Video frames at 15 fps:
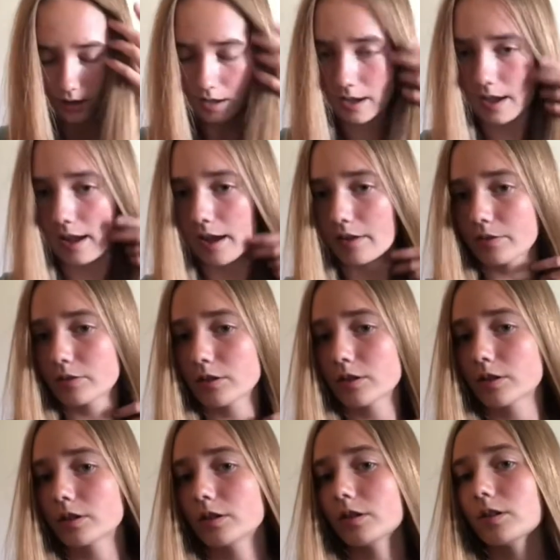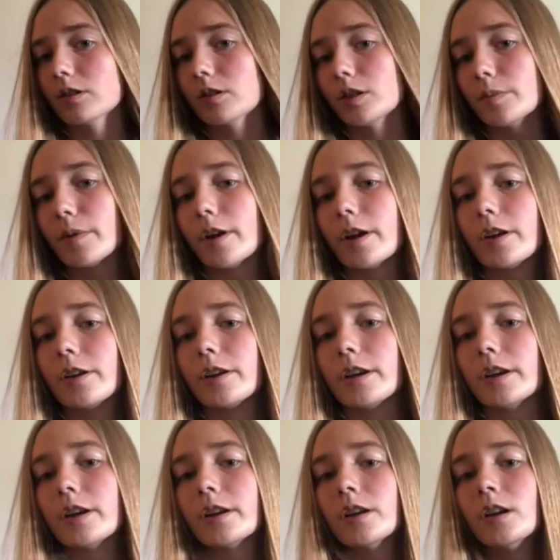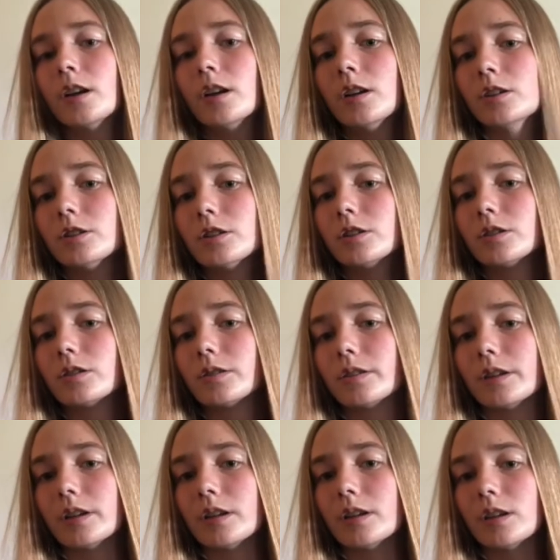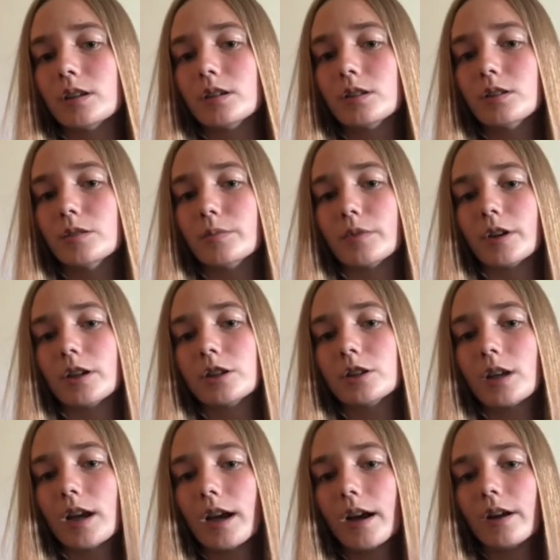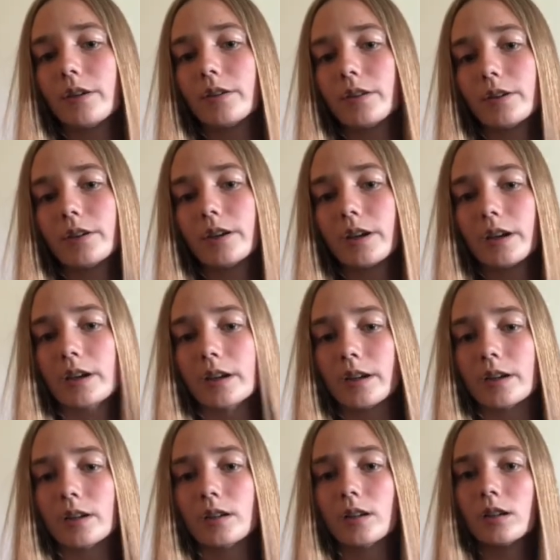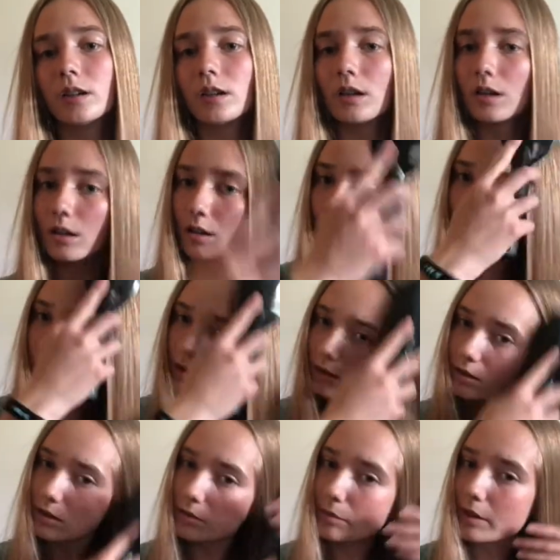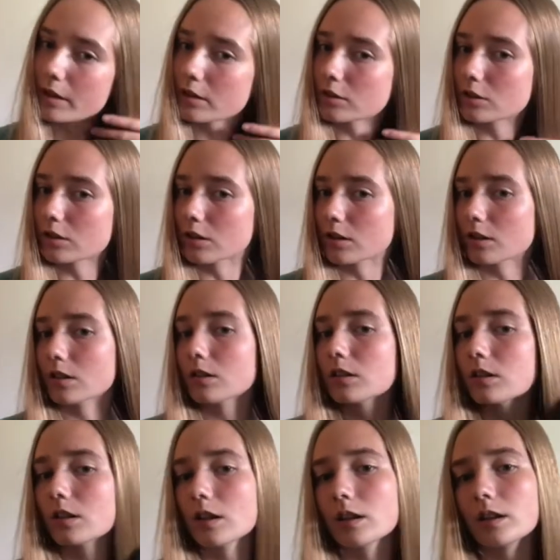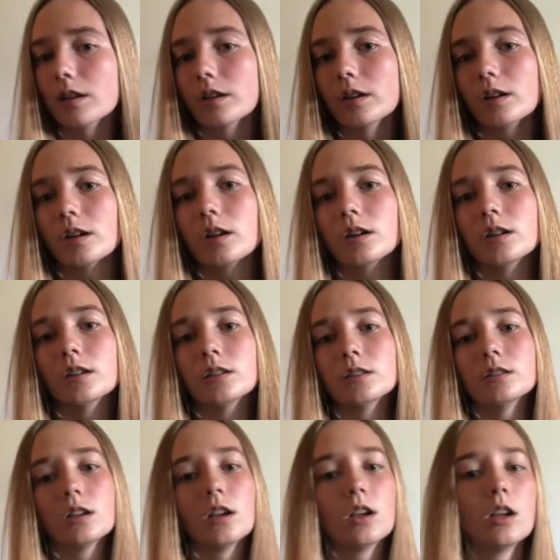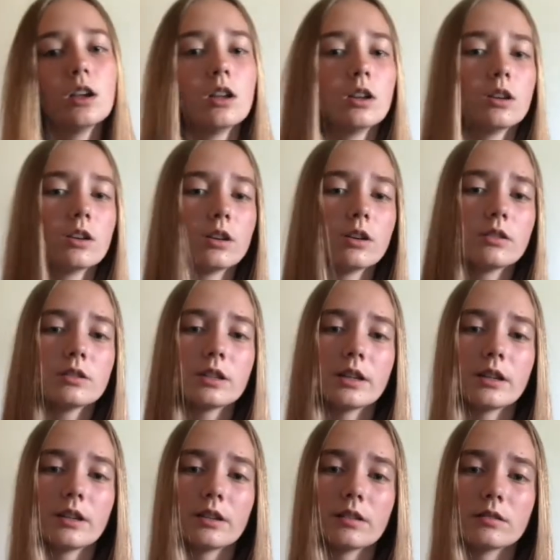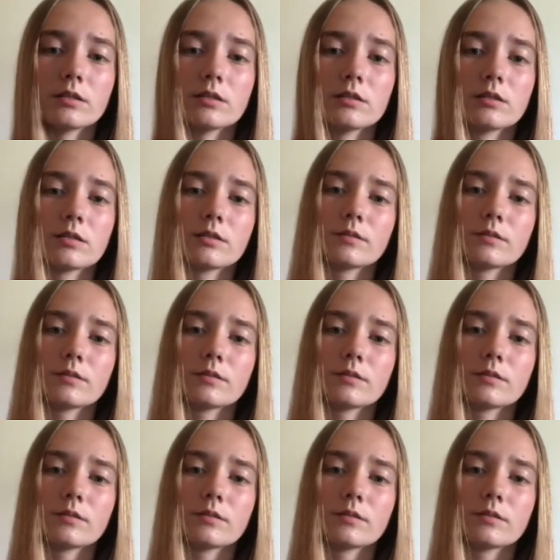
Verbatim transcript: After you part your hair, just going to brush out your hair to make sure that there is no tangles.